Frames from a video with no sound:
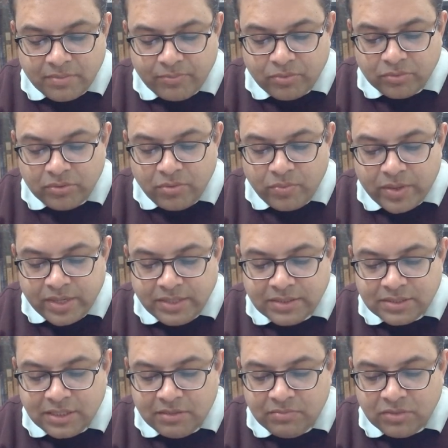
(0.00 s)
upon the very
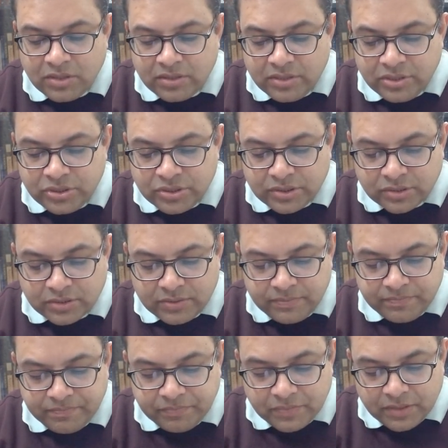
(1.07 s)
same condition,
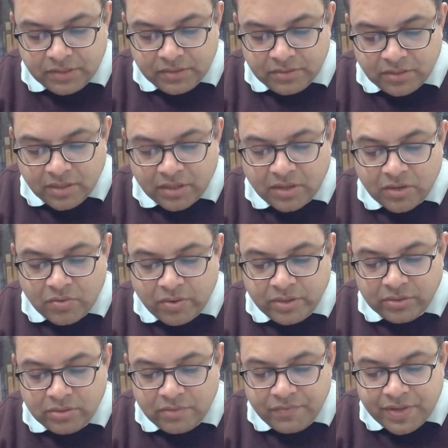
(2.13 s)

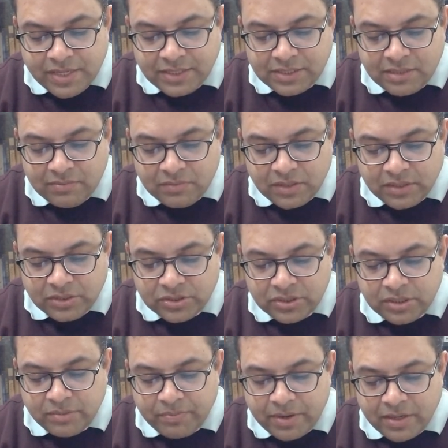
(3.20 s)
according to the very same
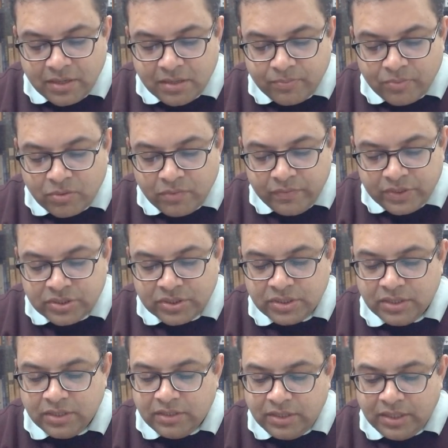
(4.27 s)
condition dependent upon which
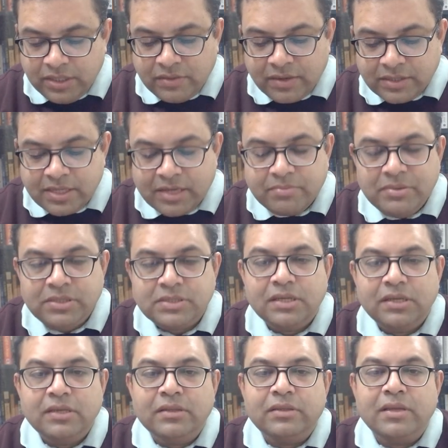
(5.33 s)
it arises. That means
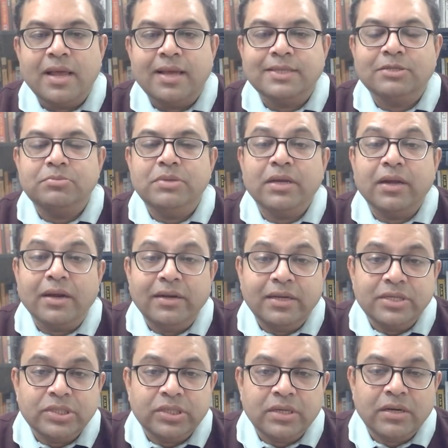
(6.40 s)
there has to be a
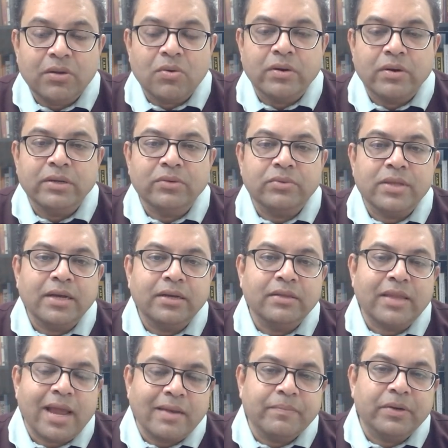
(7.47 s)
condition, and according to that,
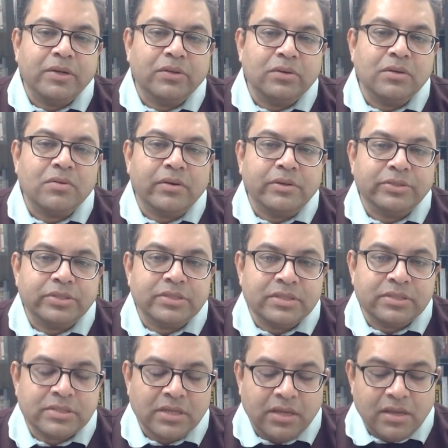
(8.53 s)
that particular
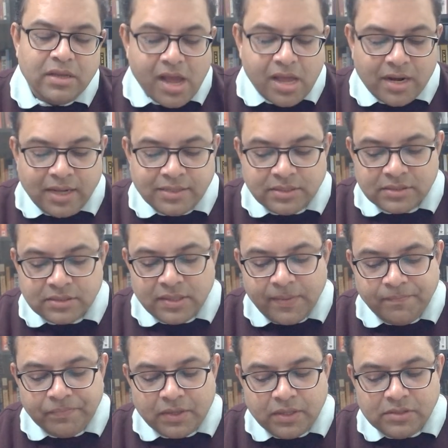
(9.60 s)
consciousness arises.
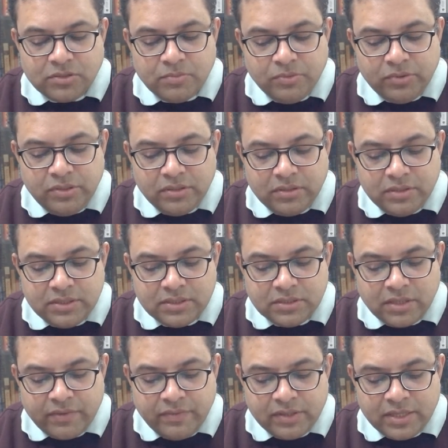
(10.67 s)
So Buddha is
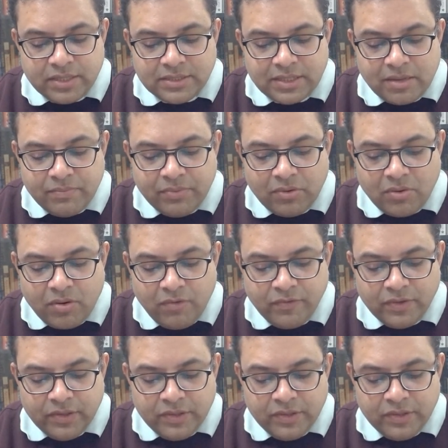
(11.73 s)
giving the example of